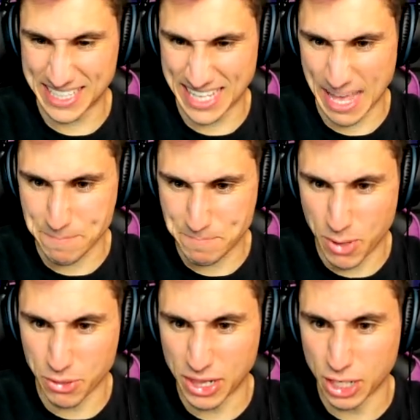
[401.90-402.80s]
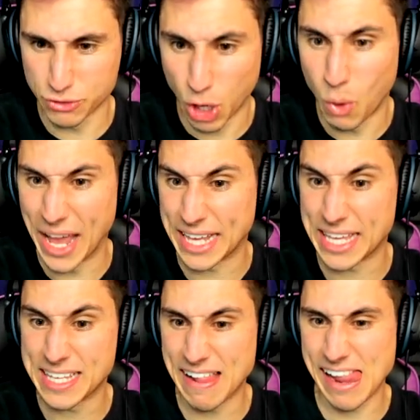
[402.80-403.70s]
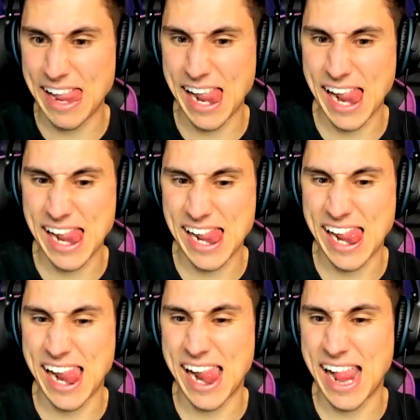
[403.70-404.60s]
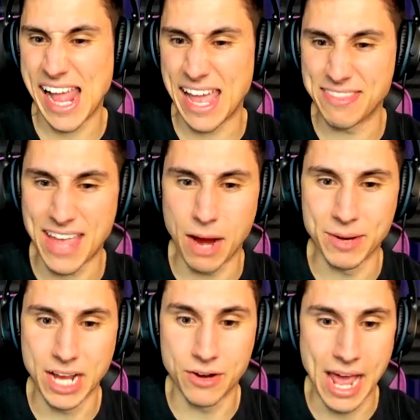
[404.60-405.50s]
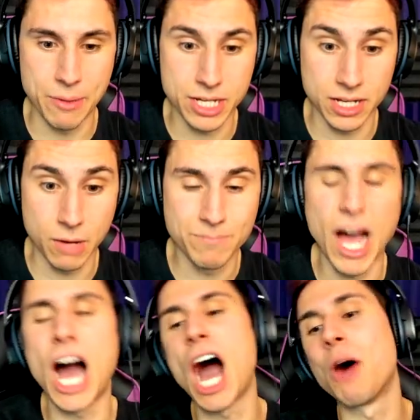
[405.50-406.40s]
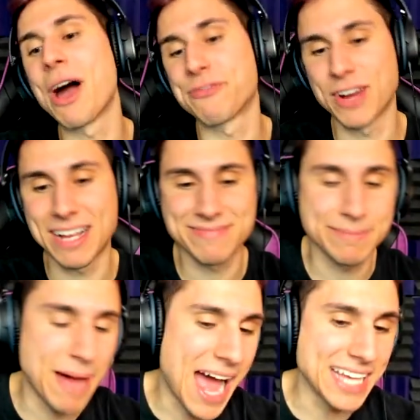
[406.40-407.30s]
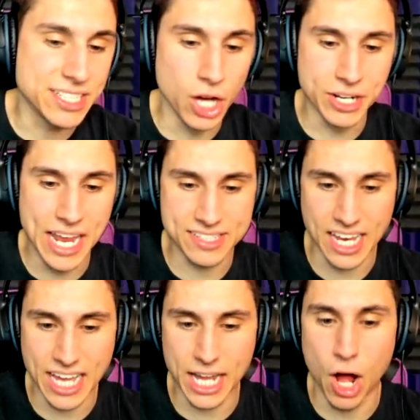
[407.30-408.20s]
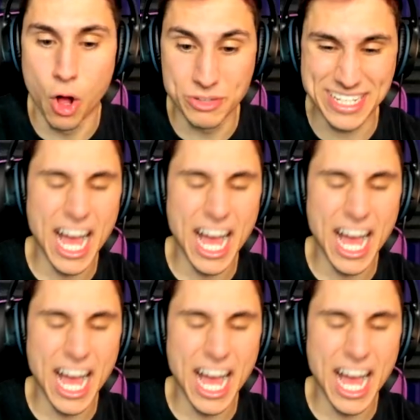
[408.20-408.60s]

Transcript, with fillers: Uh, pull the little doohickey. Uh, and there we go. Now we can go. Oh, I forgot. My goodness. I got to hold it.